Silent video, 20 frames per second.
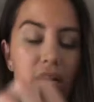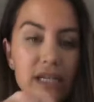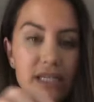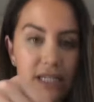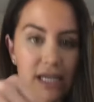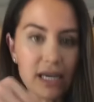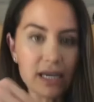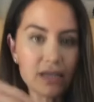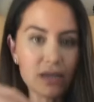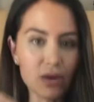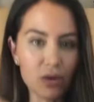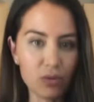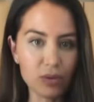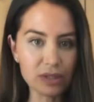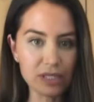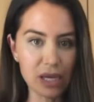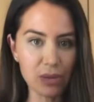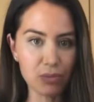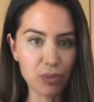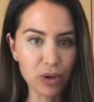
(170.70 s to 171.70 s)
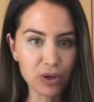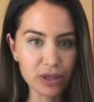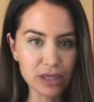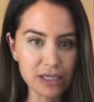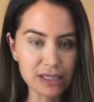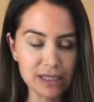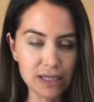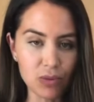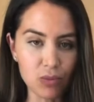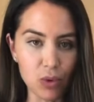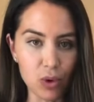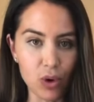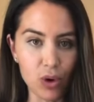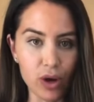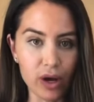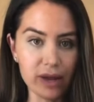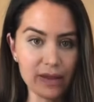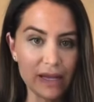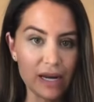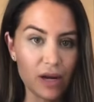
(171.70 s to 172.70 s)
I did was I put these in the
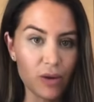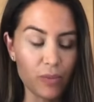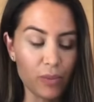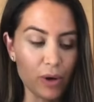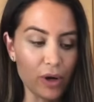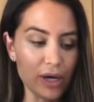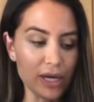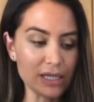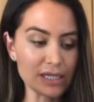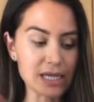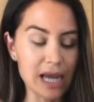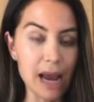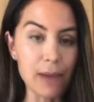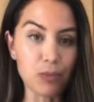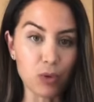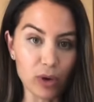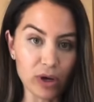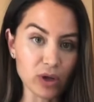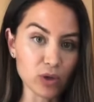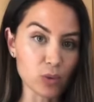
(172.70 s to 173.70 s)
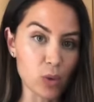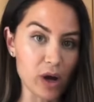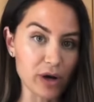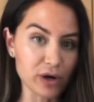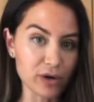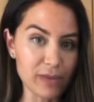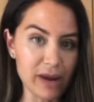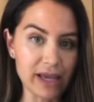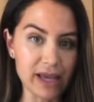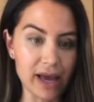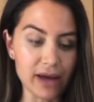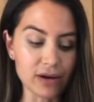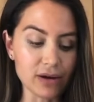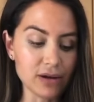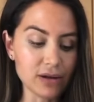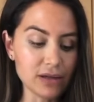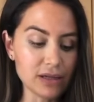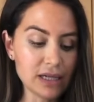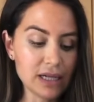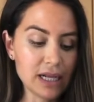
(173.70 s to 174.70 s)
bowl, and then I boiled water in my
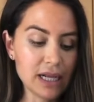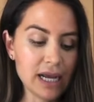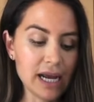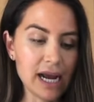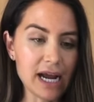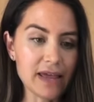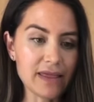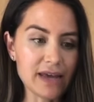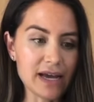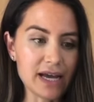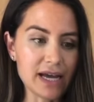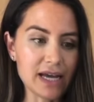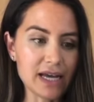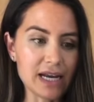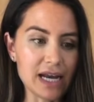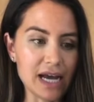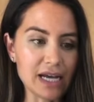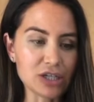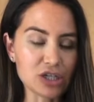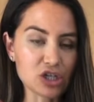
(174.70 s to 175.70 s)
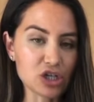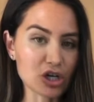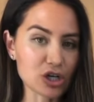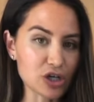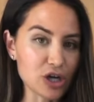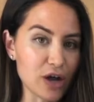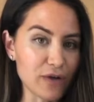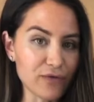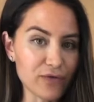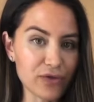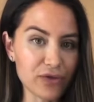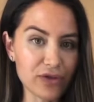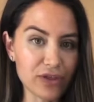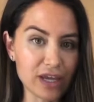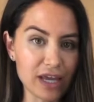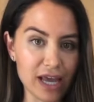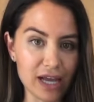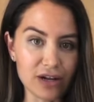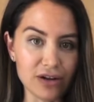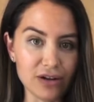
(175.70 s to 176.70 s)
kettle, and then I turned off the
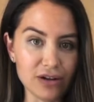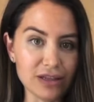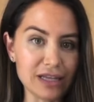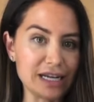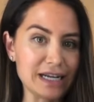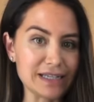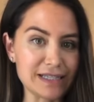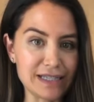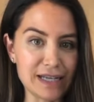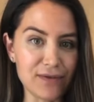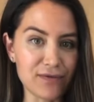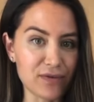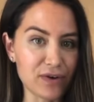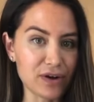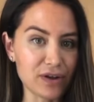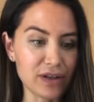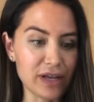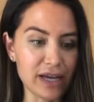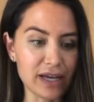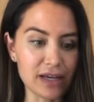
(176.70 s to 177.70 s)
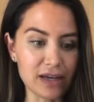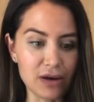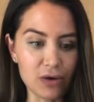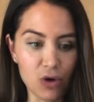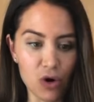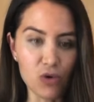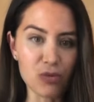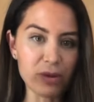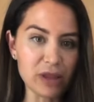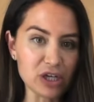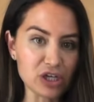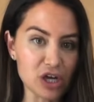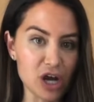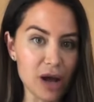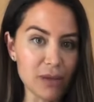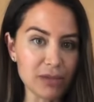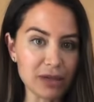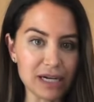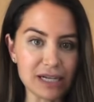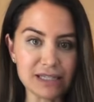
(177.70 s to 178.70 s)
kettle, let it sit for open the
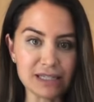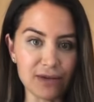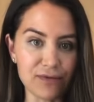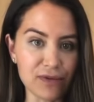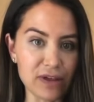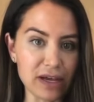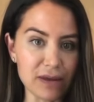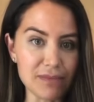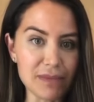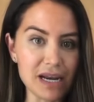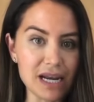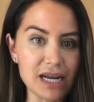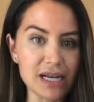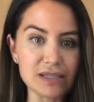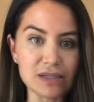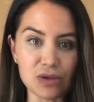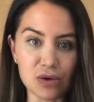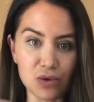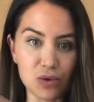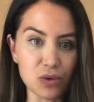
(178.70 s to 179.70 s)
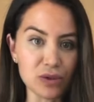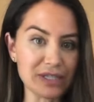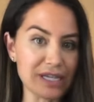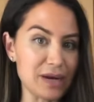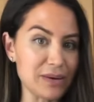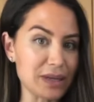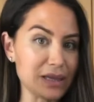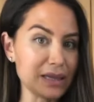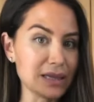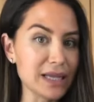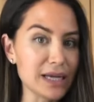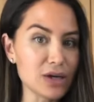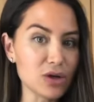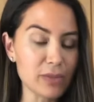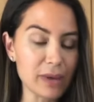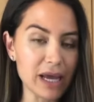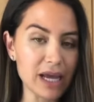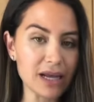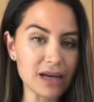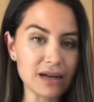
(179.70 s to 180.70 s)
top, let it sit for like a minute so it cooled down a little
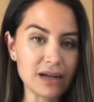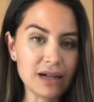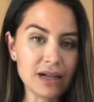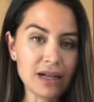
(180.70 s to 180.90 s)
bit,